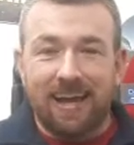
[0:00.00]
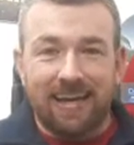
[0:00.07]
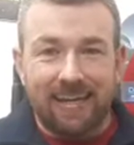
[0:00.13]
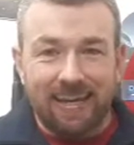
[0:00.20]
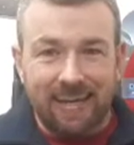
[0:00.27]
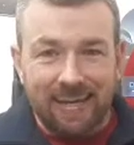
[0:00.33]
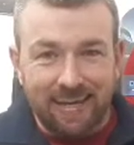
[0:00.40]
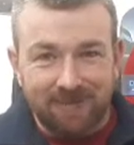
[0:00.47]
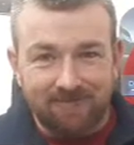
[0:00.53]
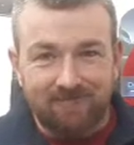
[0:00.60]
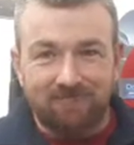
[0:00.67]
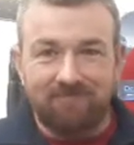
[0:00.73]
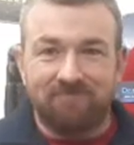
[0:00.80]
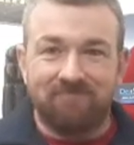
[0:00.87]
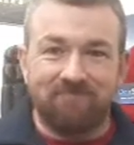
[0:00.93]

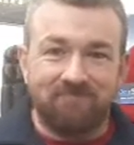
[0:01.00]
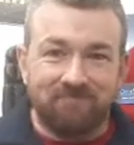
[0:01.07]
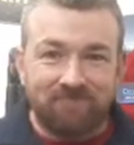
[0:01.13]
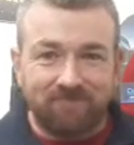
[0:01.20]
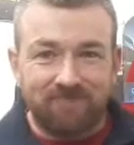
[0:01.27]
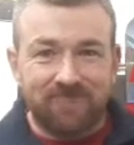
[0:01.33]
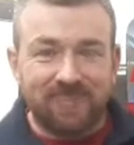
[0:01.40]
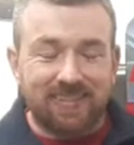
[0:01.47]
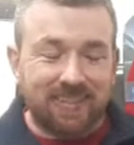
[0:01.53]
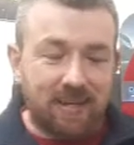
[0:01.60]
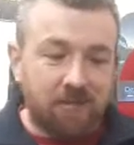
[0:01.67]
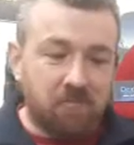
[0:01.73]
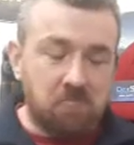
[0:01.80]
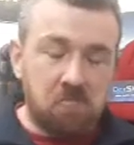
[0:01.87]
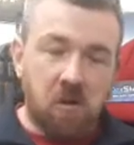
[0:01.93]
Again,
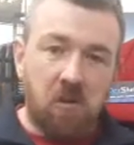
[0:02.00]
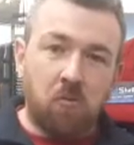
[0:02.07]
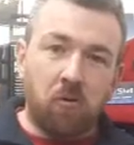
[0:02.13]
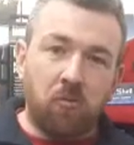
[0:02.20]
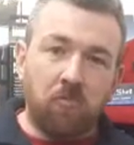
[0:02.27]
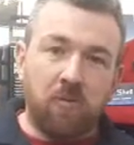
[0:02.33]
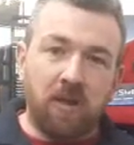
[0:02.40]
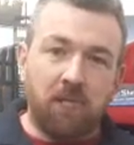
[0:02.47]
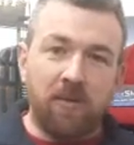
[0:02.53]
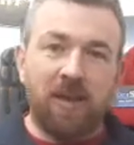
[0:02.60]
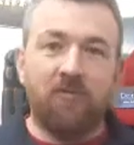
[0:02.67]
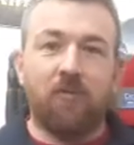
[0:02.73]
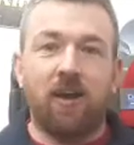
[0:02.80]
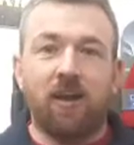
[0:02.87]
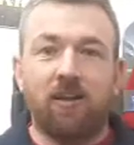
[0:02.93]
I wouldn't be a
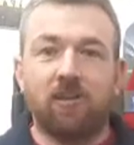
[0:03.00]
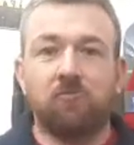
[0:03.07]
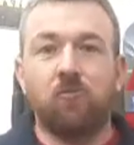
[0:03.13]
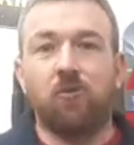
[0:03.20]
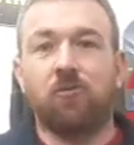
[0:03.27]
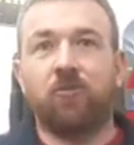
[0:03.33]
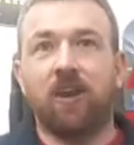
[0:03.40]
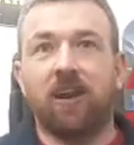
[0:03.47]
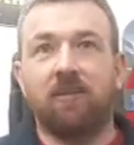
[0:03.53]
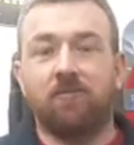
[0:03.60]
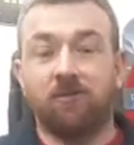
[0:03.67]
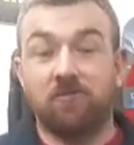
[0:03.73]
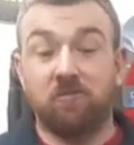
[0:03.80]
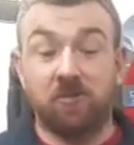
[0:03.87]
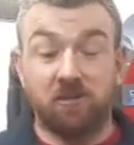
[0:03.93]
big fan of the small tracker
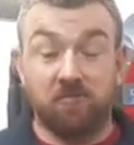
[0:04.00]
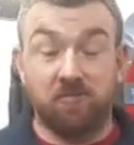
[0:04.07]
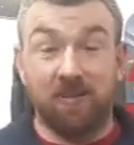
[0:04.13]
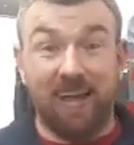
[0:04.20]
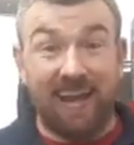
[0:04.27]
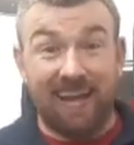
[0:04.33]
version because,